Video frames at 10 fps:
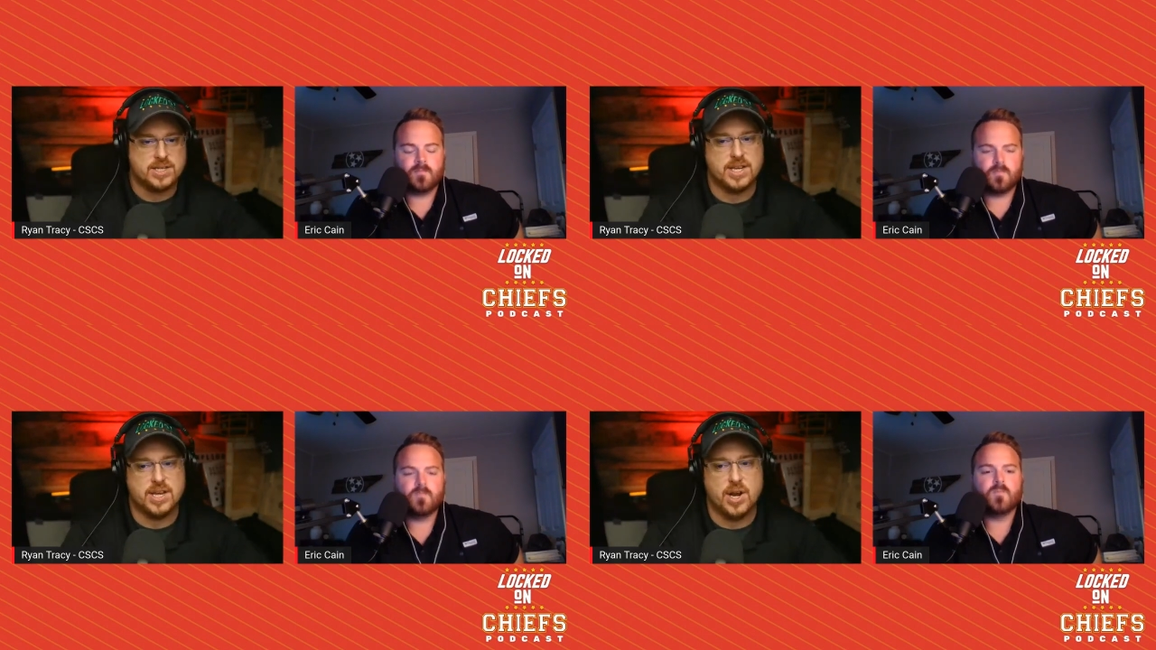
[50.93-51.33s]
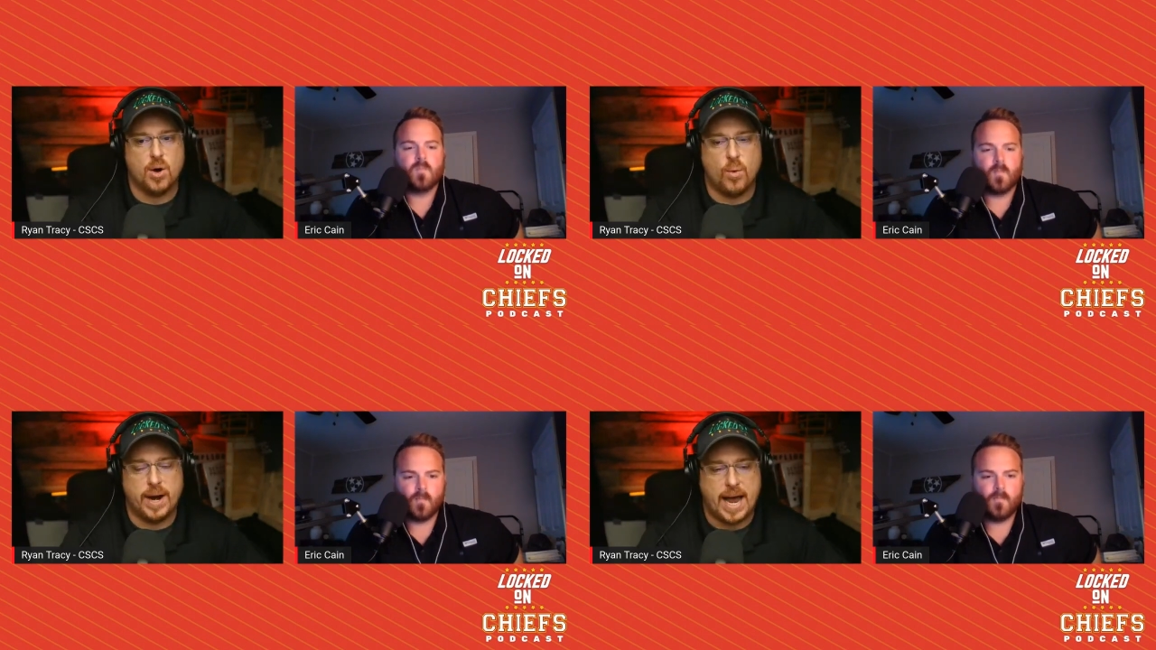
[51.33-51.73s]
Speaker 1: You know,
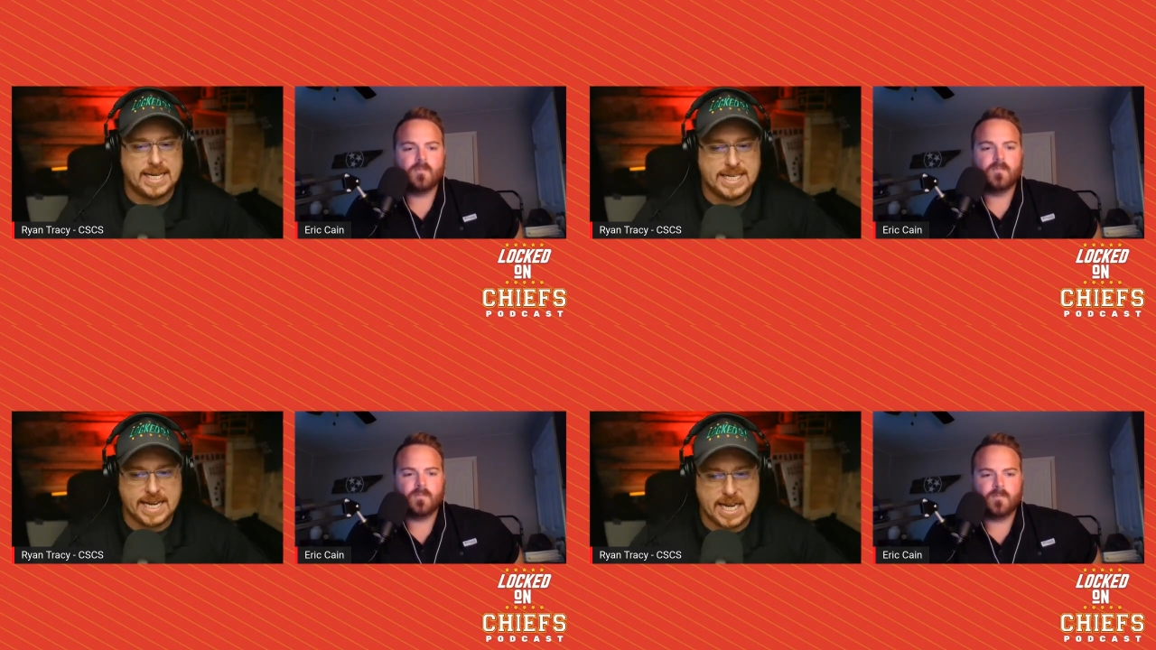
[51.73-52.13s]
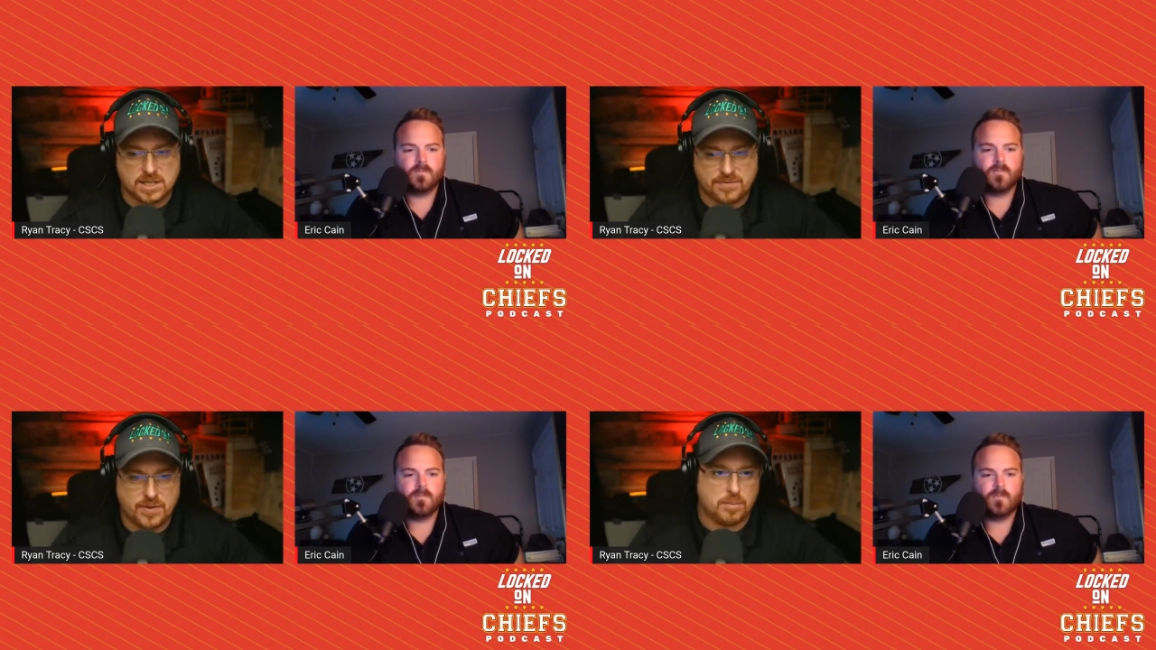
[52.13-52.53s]
when I did his
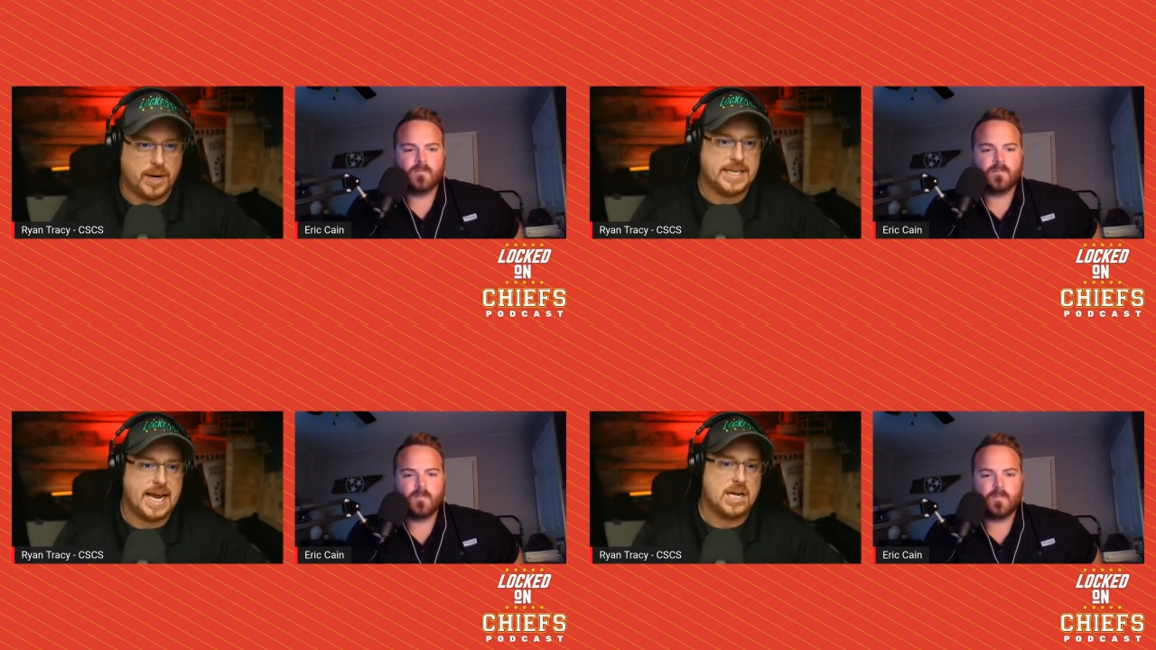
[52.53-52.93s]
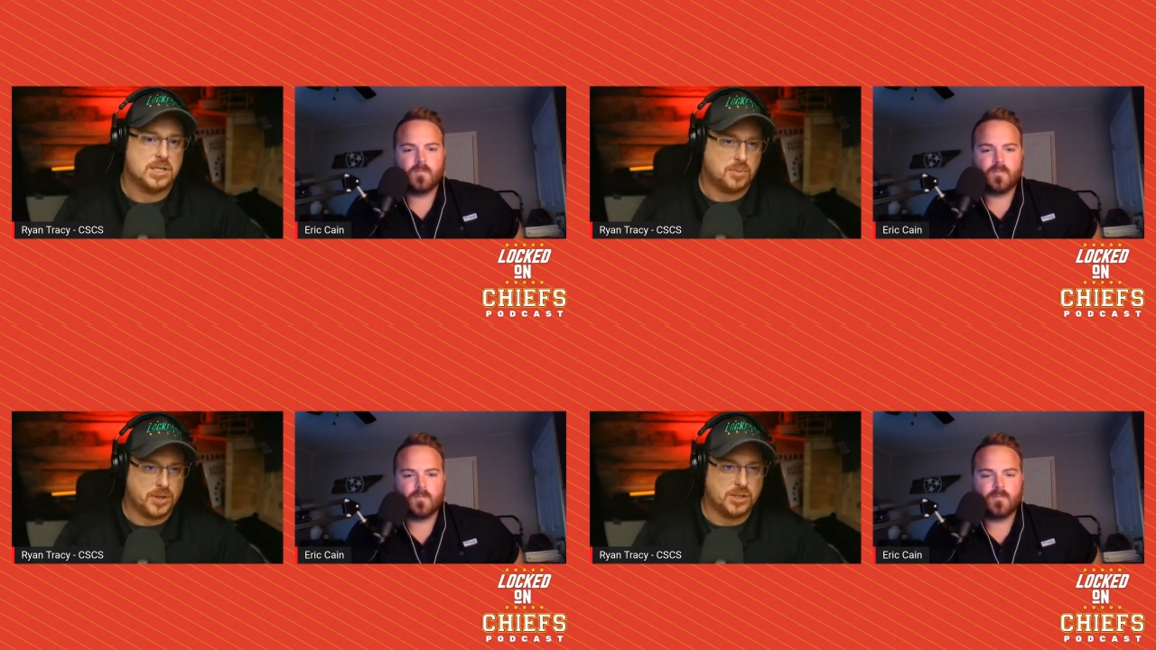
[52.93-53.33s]
film breakdowns
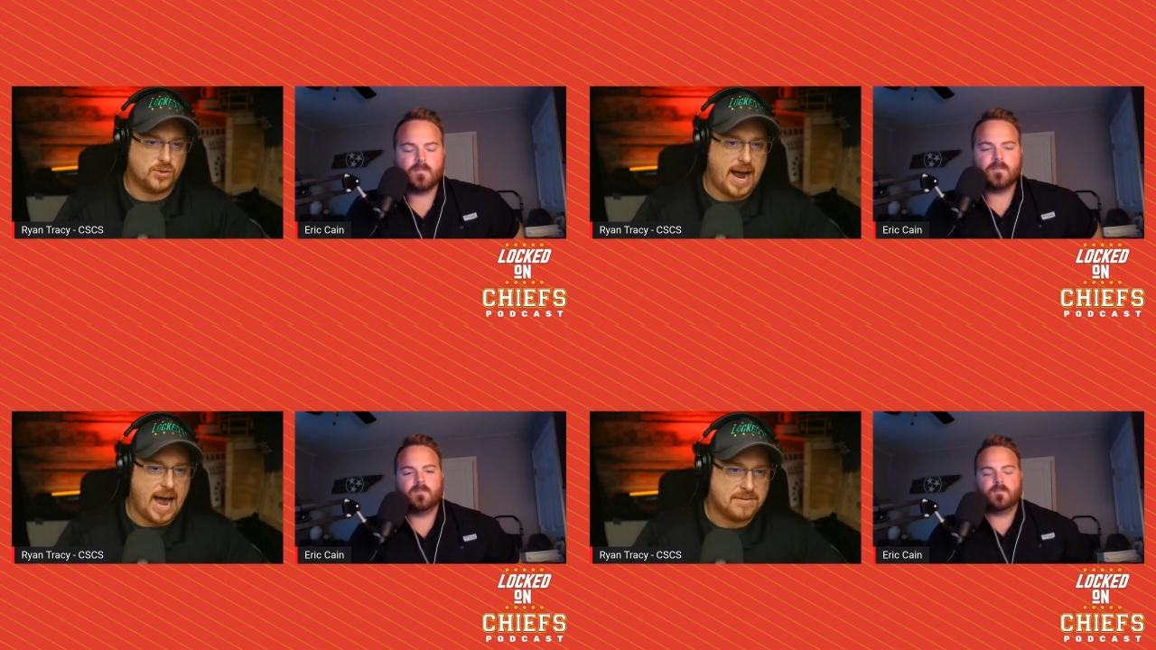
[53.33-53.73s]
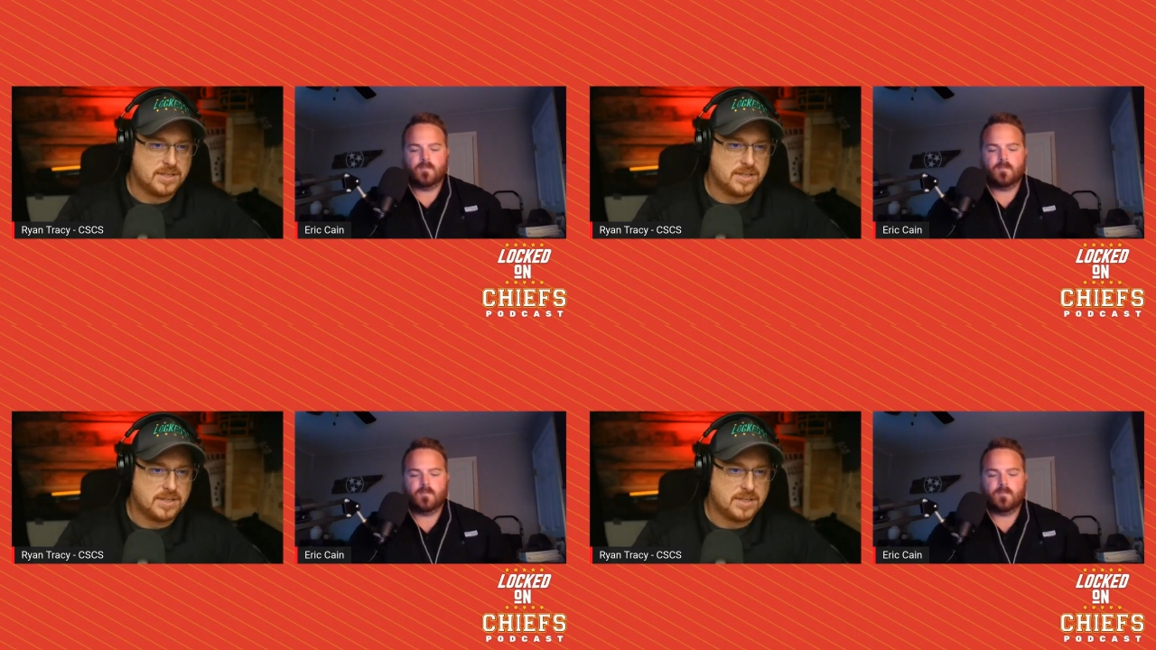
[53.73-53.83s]
pre-draft,